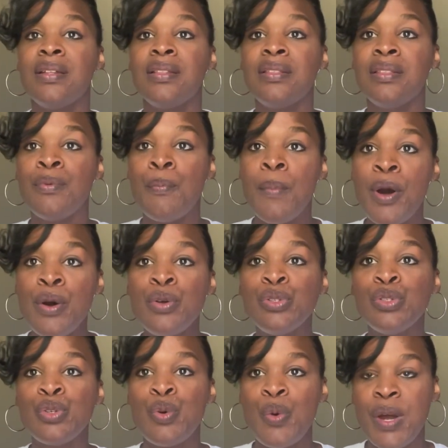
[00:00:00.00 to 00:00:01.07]
the
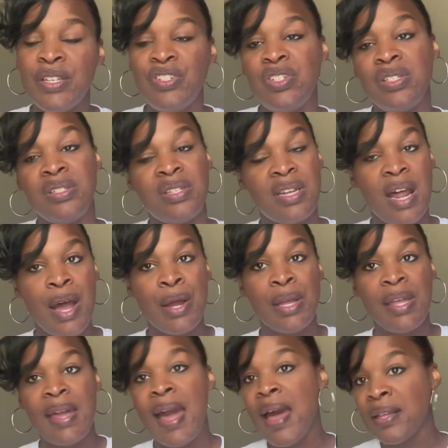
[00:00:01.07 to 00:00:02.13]
most questions that I
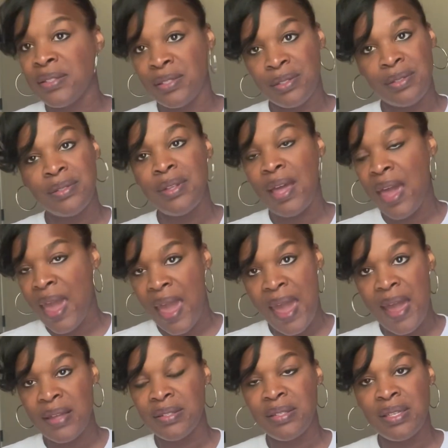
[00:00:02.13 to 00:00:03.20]
got
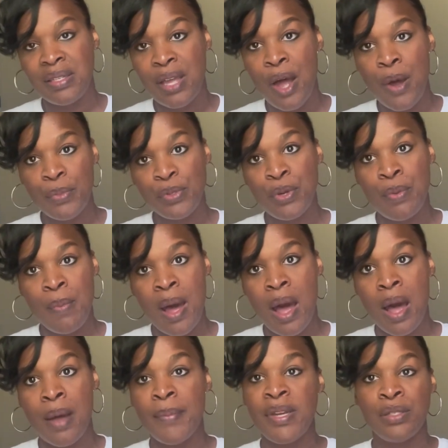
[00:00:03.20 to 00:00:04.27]
asked as a homeschool
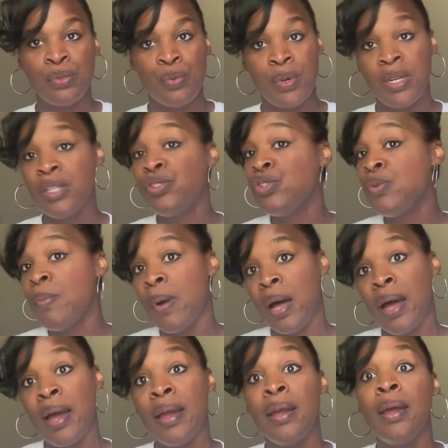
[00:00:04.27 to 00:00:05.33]
mom is, what did you
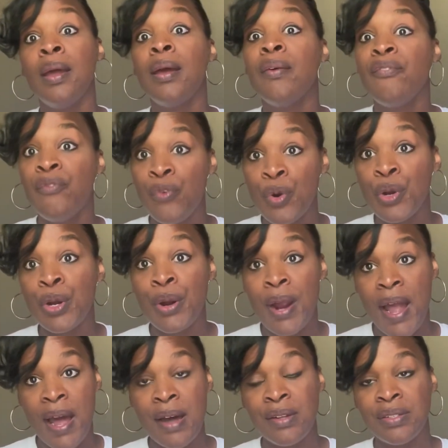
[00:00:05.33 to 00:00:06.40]
buy for your
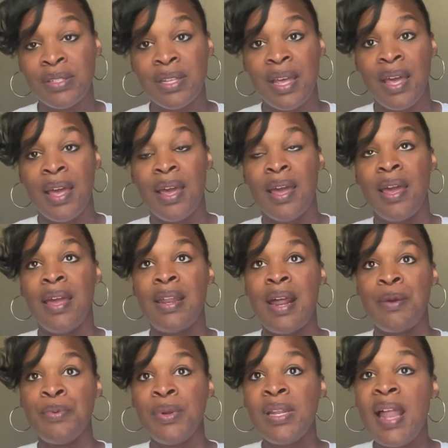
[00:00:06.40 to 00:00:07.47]
house? And I
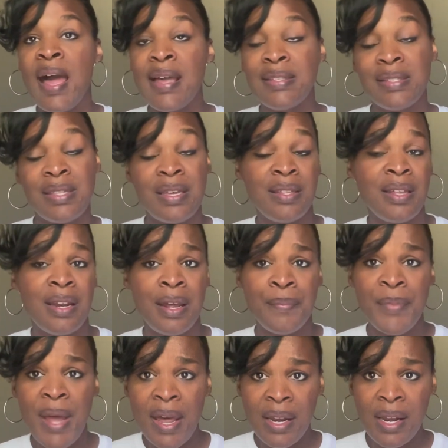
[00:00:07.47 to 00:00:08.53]
realized then that I'm
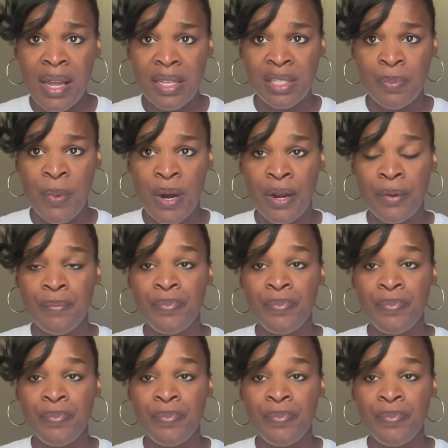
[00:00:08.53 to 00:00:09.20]
not an expert,